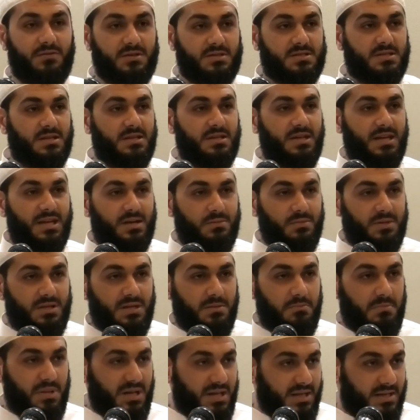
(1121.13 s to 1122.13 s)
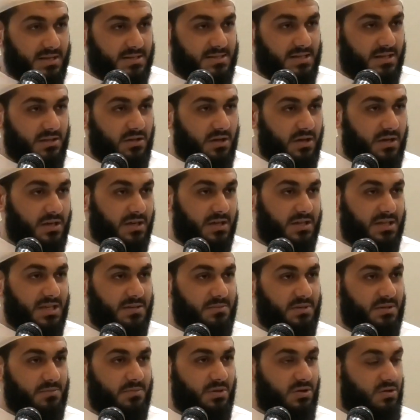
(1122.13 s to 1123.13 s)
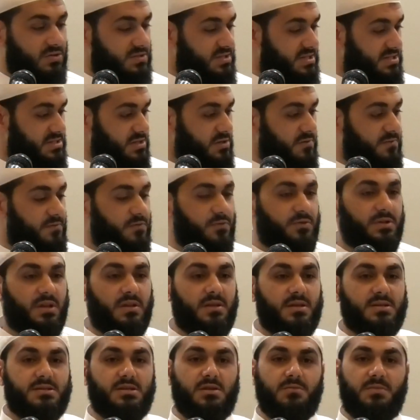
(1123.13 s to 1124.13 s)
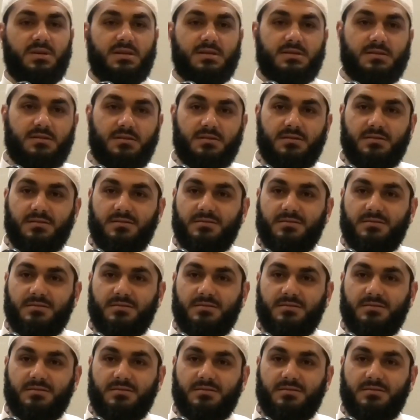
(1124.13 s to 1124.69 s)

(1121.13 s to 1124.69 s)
you seen how many millions are dying in Yemen because there's no food and there's no medicine?